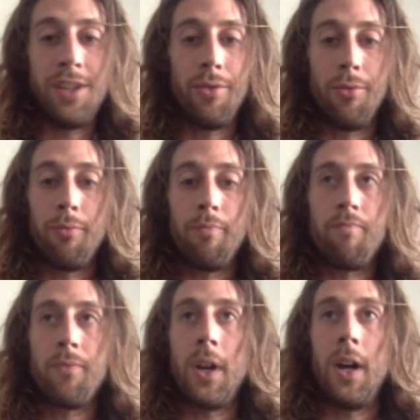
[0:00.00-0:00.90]
And, you
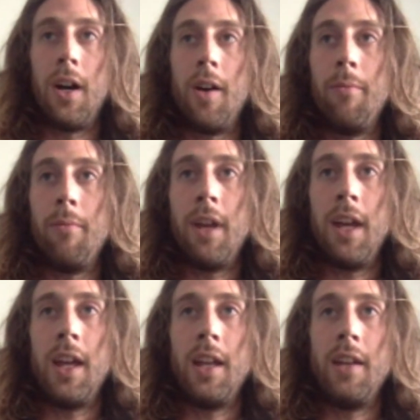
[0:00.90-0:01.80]

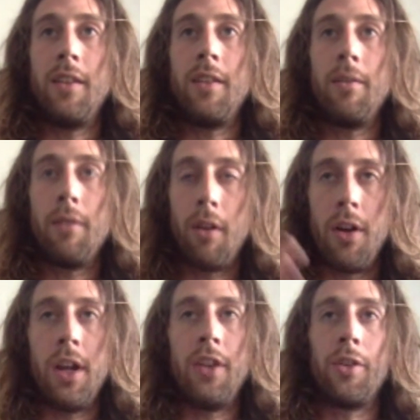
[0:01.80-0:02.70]
know,
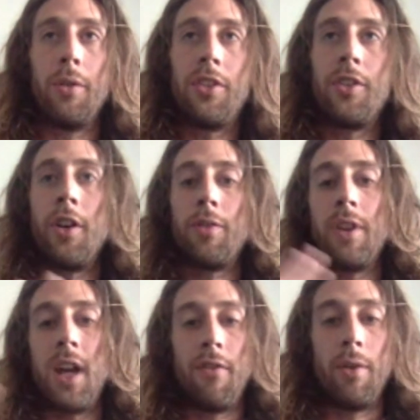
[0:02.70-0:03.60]
so it
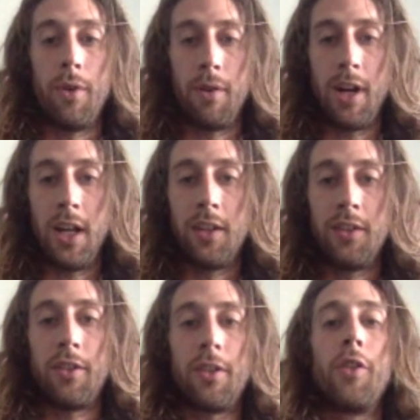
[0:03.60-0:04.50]
starts with everyone, right?
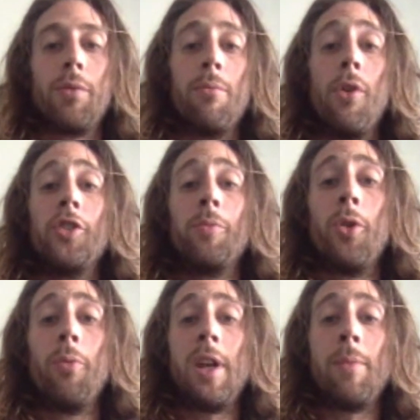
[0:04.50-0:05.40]
Because it starts with
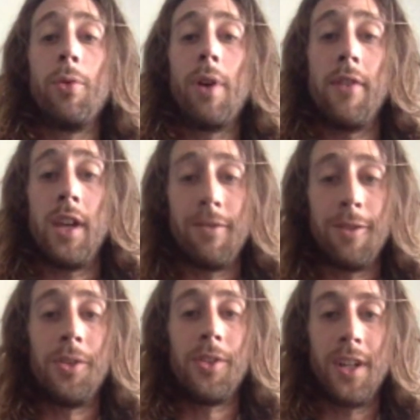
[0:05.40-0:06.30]
multiple people who have
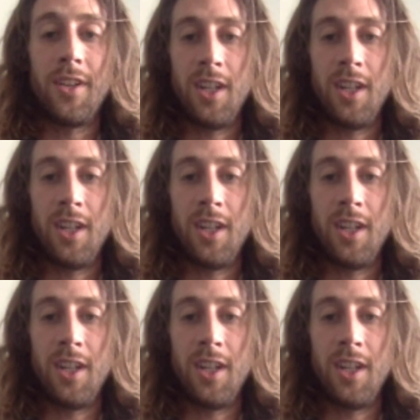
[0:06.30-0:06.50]
influence on the